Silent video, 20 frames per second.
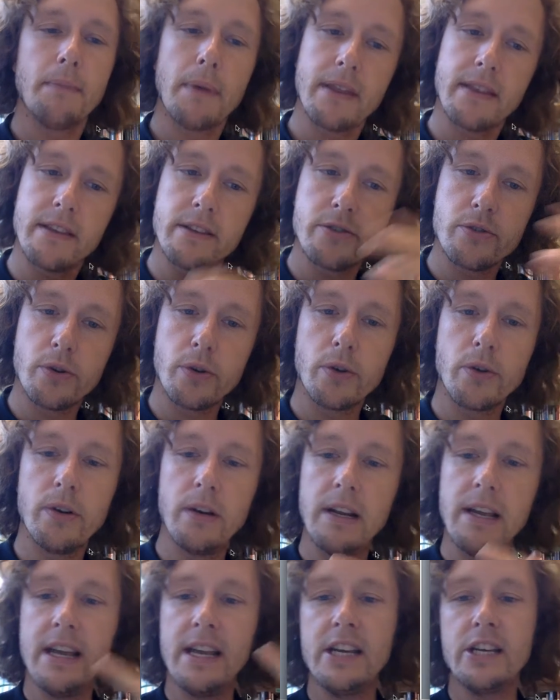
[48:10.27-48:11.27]
but the
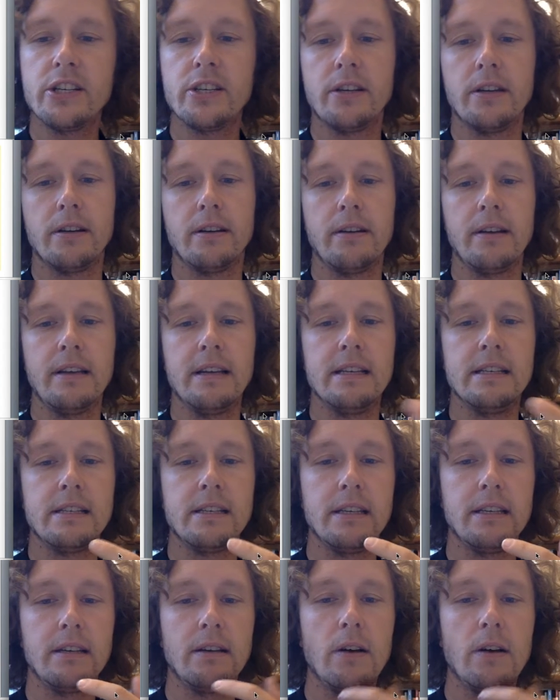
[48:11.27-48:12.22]
circulation is